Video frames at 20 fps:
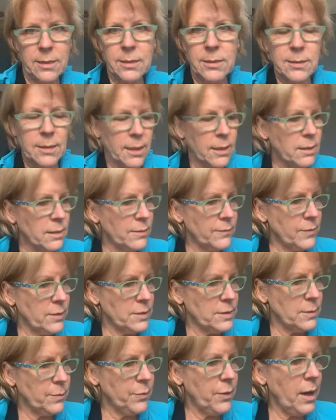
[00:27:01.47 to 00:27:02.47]
in the cycle of
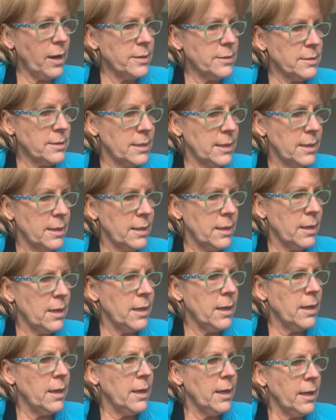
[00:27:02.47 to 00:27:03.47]
reciprocity
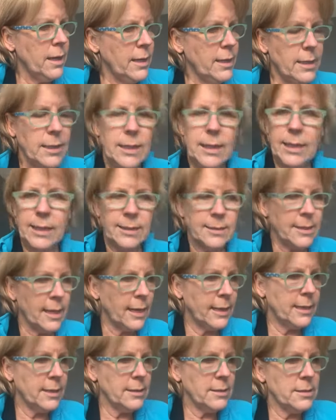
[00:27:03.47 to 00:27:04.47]
is
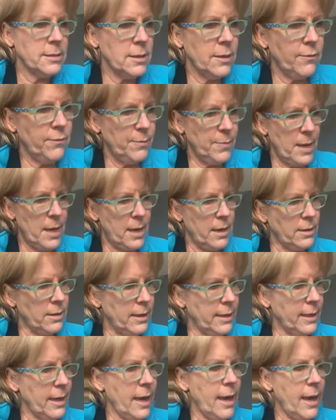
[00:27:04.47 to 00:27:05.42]
I get stuff back. Like